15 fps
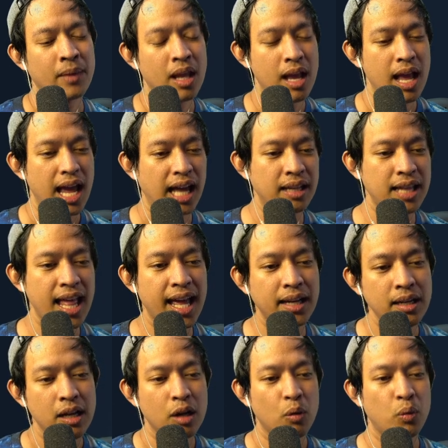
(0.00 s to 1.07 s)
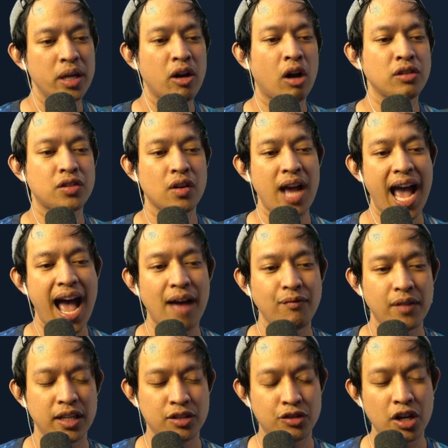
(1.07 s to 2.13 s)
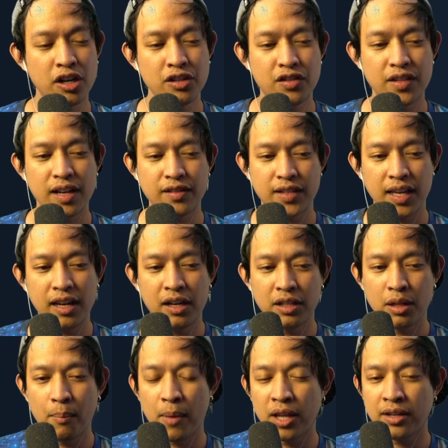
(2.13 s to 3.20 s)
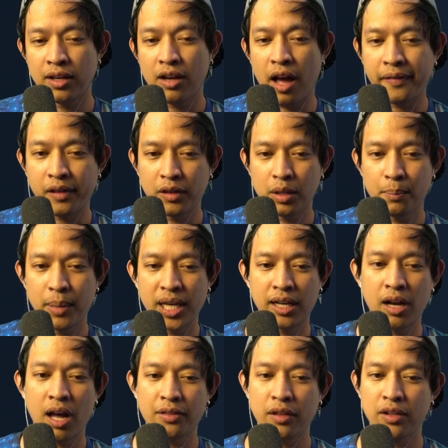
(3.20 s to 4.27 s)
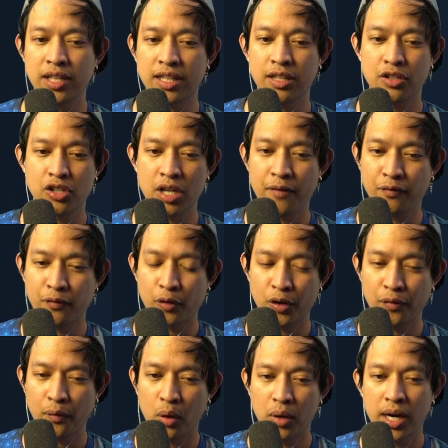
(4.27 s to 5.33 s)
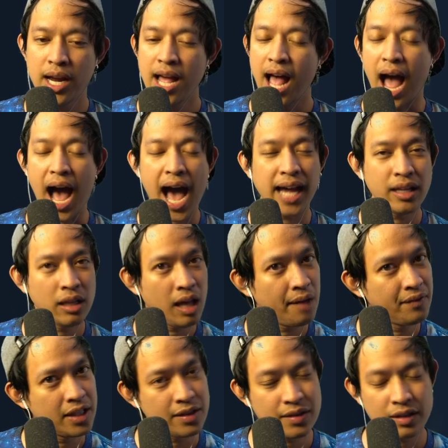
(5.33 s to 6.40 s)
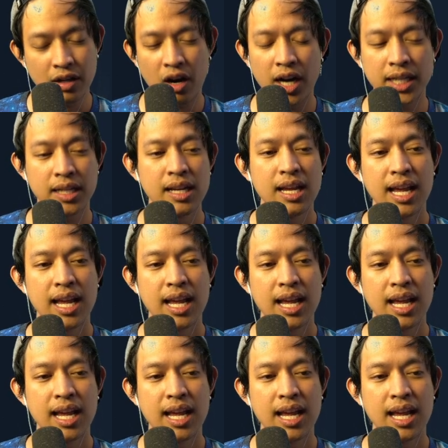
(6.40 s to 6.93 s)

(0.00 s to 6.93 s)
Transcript: And then we also have a turn 6 here, the Mother Gothel, the big Gothel that can shift for 4. I love this card.